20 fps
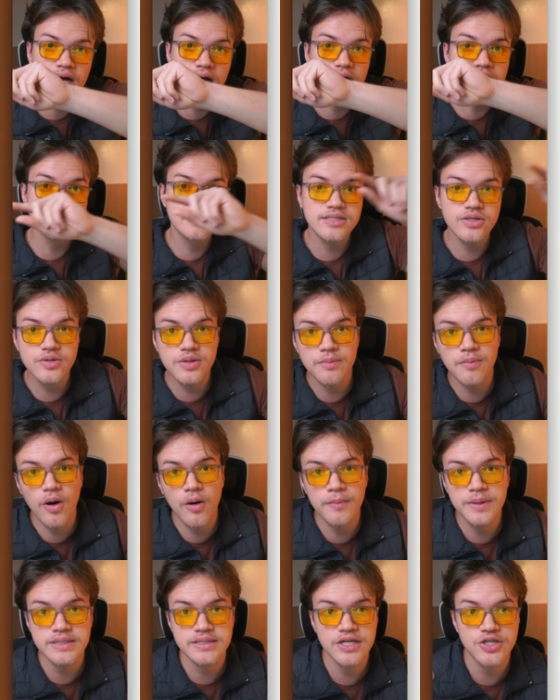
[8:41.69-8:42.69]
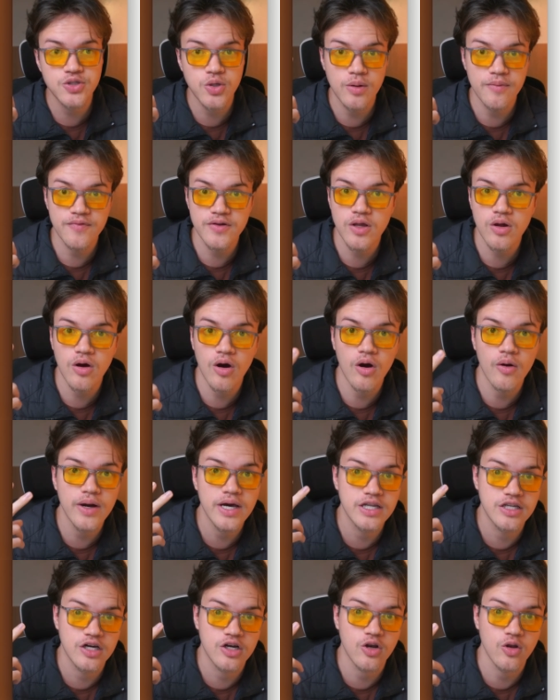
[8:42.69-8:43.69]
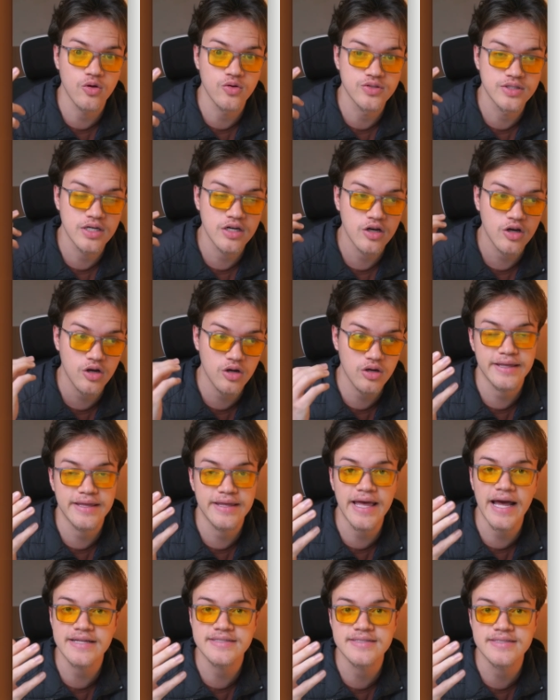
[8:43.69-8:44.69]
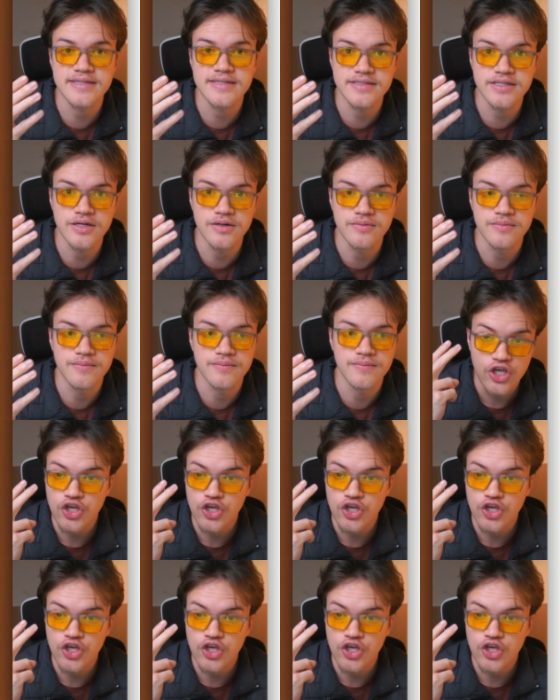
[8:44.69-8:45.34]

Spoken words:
until the moment they show up for the call and the closer gets the deal.